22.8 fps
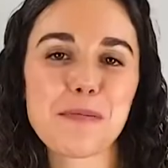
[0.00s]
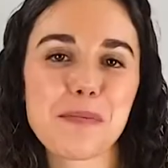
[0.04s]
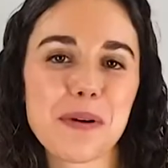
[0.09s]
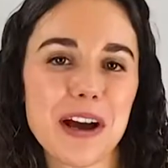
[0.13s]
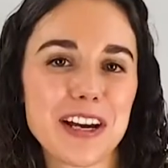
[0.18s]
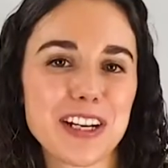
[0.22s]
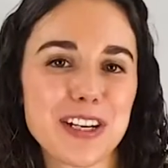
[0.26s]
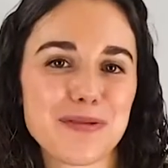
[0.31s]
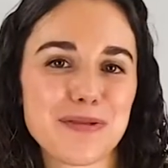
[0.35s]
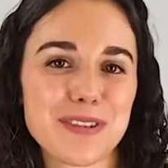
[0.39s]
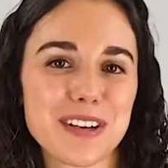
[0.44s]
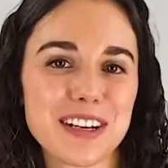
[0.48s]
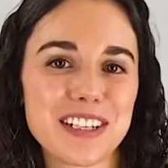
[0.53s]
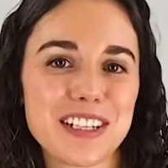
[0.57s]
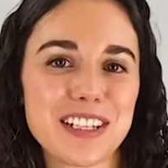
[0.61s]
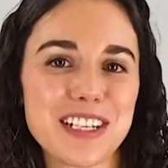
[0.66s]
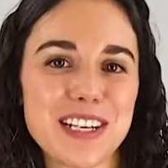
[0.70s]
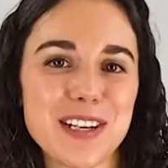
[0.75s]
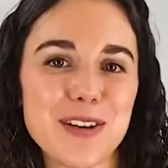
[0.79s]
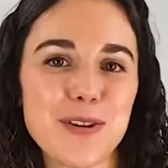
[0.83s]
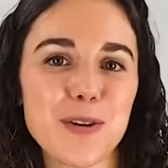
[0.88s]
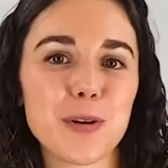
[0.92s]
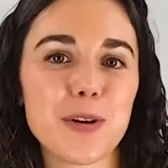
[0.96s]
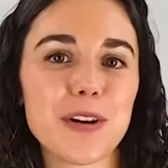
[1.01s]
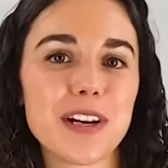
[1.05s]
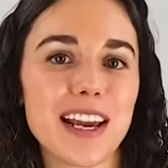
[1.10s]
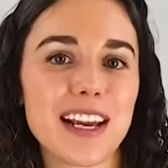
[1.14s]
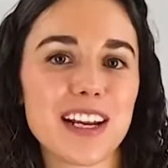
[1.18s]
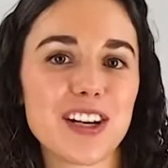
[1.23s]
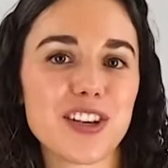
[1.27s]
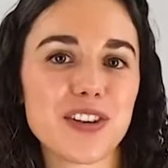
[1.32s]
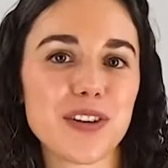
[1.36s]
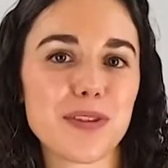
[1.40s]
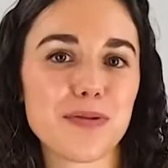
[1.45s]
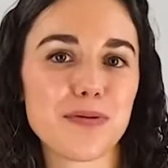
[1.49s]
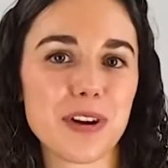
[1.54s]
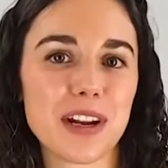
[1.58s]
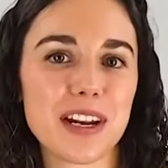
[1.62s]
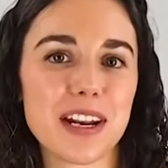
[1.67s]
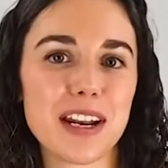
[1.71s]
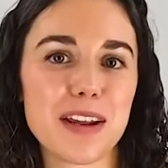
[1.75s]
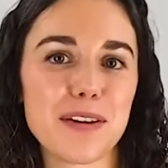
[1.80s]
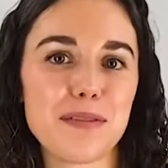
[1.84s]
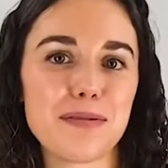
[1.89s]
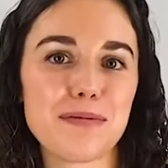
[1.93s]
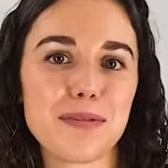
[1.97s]
biodiversity or
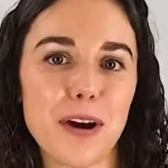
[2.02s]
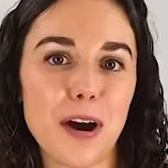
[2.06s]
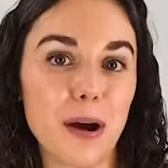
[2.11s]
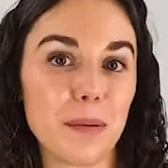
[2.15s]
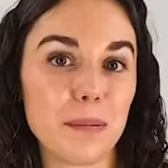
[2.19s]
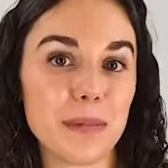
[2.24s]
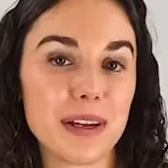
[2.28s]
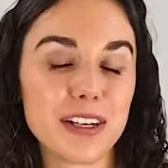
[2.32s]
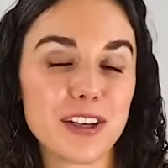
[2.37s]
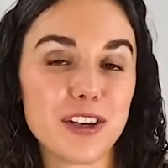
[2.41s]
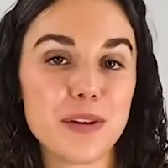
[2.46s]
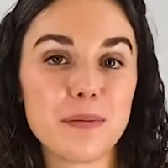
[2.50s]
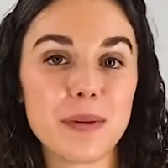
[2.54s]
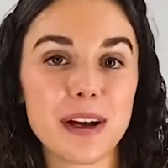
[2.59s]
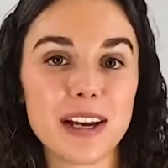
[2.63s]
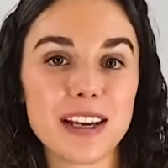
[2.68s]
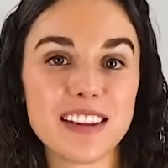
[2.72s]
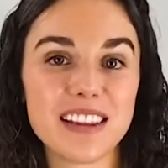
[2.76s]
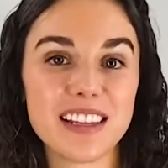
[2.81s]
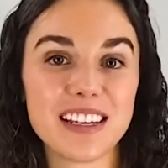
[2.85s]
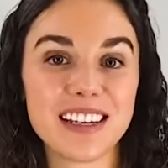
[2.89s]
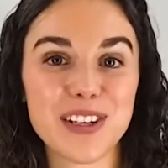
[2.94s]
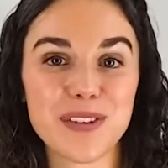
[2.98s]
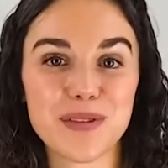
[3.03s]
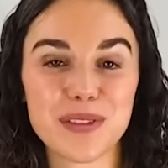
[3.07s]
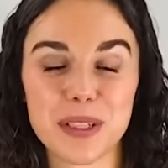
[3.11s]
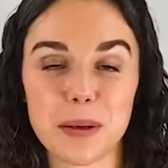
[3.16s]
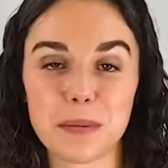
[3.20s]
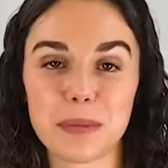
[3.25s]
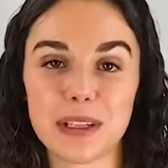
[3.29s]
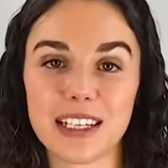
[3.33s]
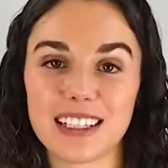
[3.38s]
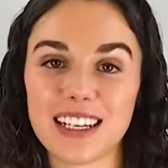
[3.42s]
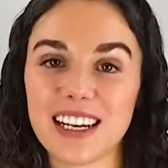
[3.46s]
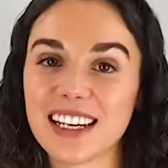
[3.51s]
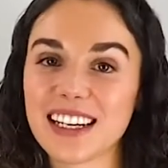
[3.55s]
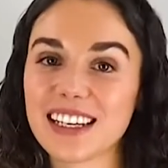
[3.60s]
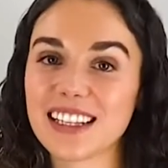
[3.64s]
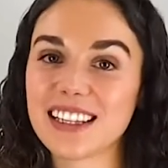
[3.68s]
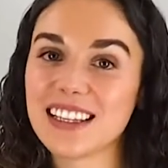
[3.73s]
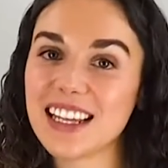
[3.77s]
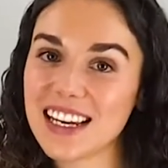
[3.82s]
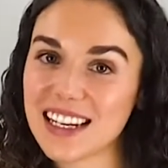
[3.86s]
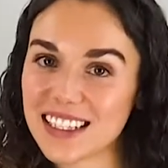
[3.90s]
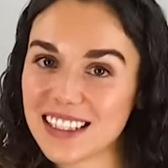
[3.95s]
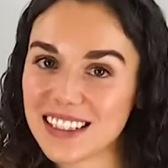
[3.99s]
nature-friendly farming, you might think of something like
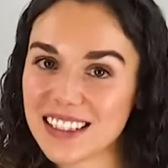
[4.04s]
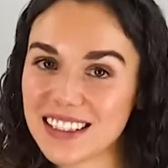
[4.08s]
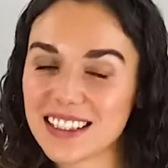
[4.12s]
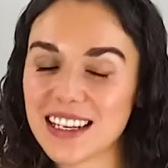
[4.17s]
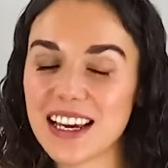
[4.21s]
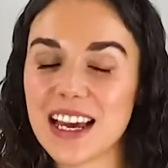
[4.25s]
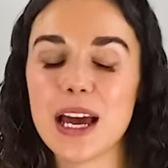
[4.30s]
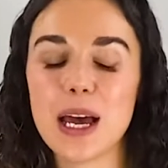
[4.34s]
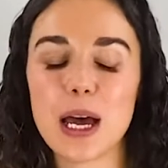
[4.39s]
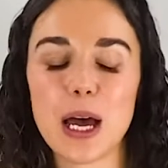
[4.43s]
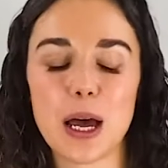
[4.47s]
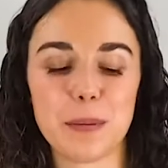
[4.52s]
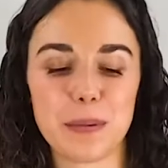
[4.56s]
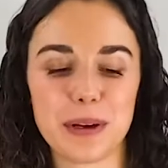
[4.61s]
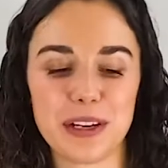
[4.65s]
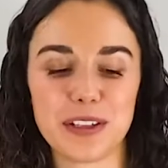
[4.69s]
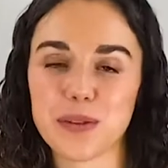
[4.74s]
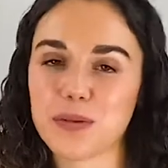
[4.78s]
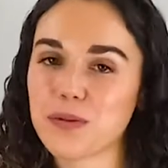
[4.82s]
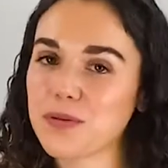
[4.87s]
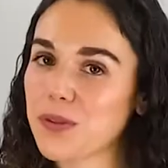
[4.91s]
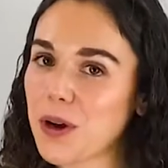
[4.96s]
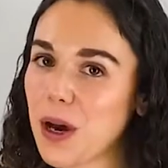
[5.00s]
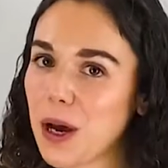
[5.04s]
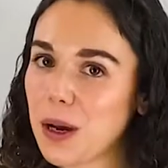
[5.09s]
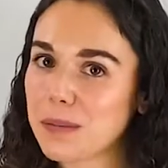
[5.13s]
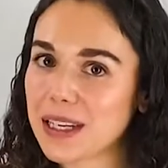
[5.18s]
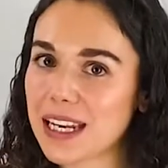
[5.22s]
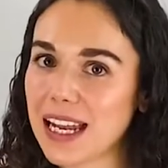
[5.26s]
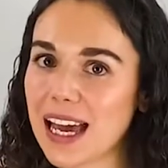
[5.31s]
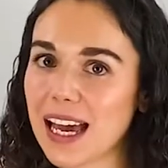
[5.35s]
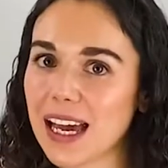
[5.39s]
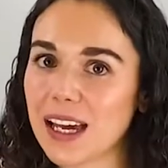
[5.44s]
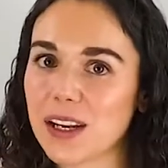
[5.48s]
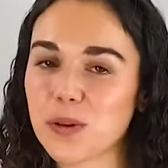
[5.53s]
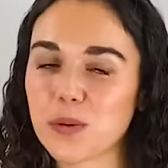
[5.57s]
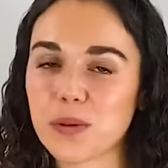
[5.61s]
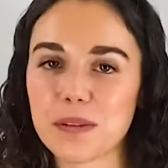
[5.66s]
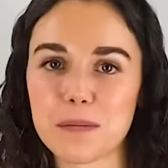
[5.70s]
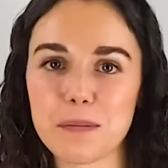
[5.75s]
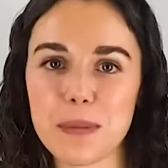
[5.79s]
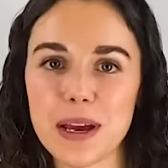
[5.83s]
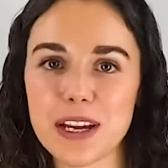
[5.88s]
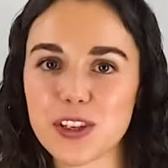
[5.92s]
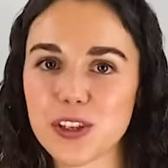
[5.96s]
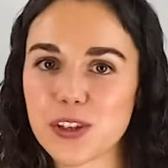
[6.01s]
this, a piece of farmed land with
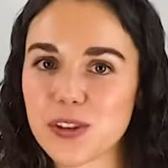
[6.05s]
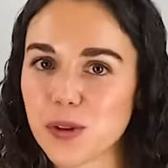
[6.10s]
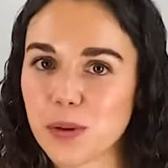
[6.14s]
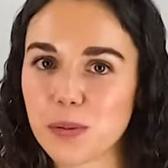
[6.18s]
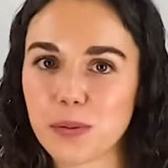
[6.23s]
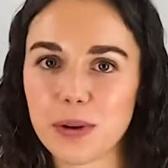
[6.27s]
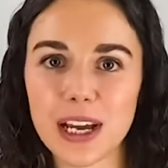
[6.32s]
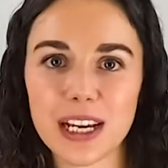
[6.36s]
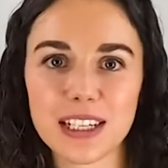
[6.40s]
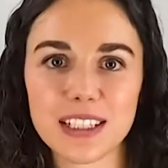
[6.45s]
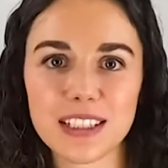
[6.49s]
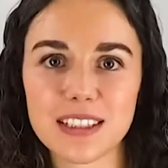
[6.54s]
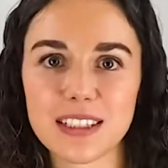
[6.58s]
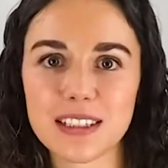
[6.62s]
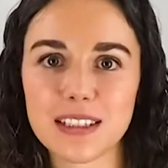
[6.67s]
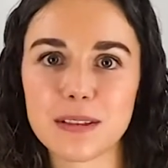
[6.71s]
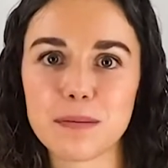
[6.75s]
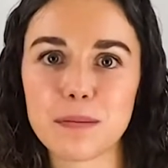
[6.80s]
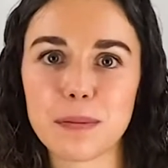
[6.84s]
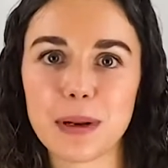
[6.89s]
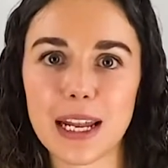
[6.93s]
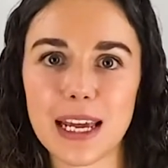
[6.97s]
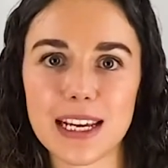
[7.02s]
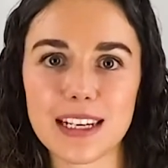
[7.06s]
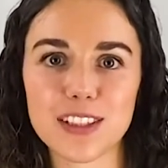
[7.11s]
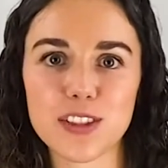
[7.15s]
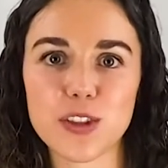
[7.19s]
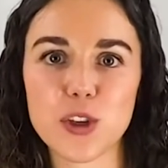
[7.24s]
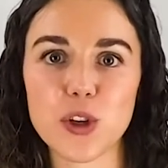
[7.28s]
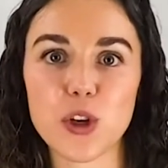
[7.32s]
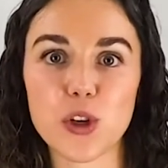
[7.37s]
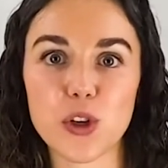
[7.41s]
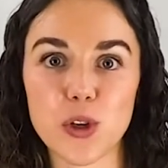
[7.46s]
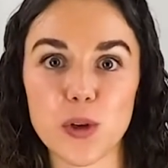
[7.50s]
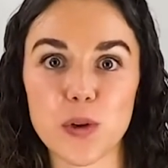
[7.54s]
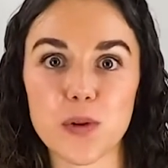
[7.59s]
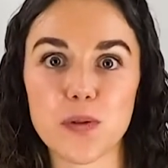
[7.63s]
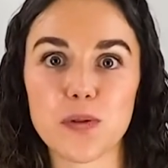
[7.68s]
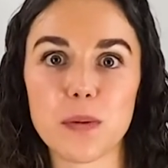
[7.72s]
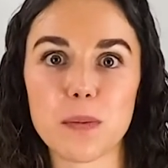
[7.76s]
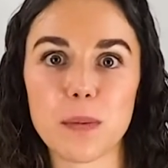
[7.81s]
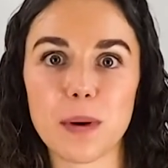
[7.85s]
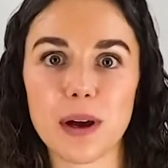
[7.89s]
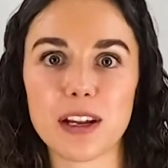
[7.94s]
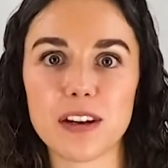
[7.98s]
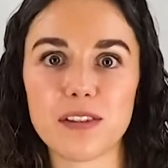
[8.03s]
measures or practices in place that are good for
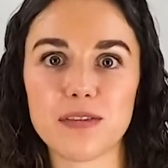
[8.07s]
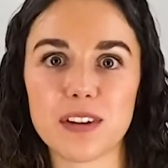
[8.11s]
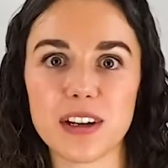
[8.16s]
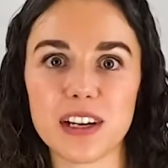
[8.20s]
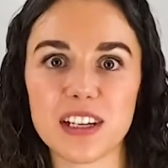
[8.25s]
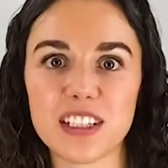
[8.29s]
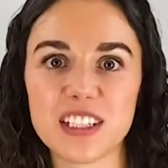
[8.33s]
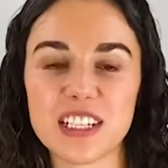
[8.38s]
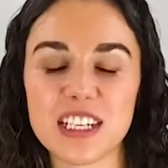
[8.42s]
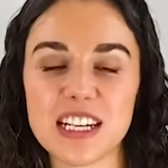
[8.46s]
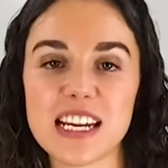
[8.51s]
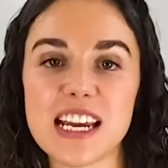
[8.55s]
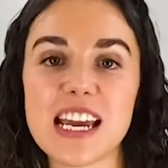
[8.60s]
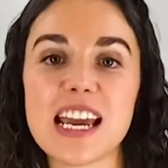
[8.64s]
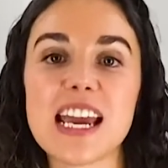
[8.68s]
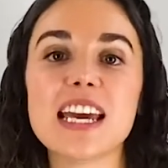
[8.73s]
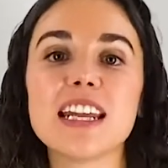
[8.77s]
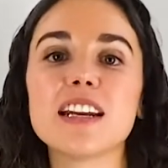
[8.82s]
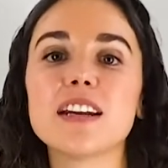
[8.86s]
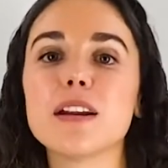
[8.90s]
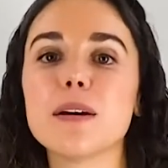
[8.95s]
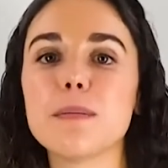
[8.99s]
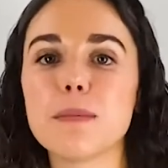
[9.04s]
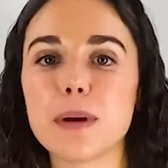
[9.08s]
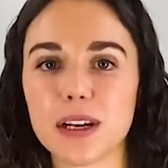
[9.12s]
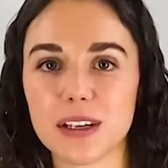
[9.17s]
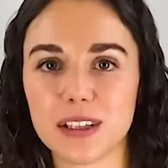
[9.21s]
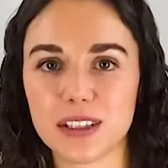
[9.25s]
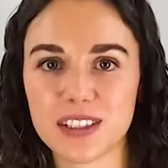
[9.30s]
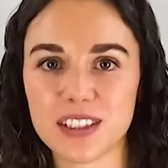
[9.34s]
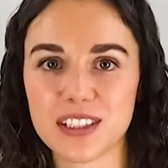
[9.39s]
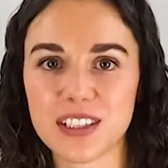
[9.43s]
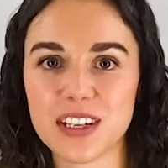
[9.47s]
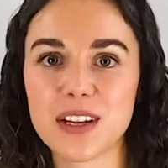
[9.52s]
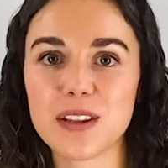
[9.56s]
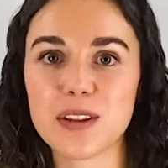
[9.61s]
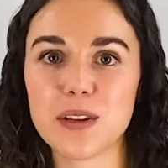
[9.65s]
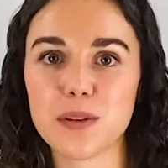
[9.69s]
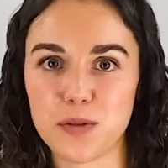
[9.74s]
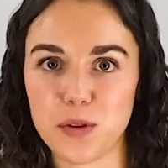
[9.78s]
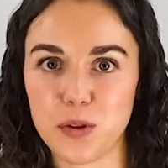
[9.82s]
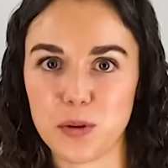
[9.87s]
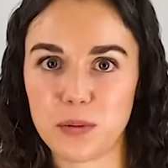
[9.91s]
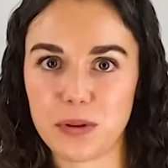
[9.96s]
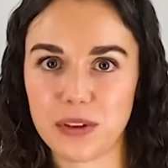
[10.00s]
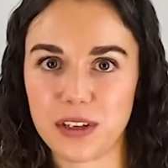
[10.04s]
biodiversity in and amongst the
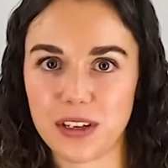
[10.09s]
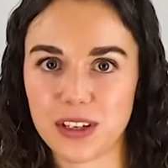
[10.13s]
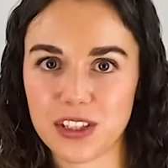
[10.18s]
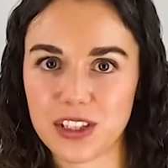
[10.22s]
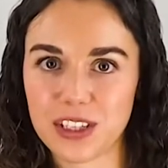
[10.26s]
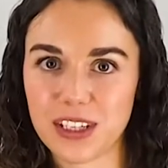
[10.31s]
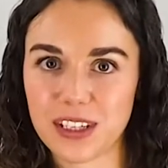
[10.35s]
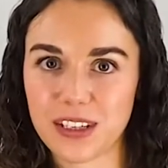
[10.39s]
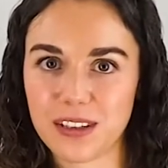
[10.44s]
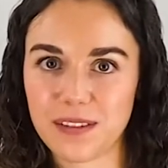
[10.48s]
food production.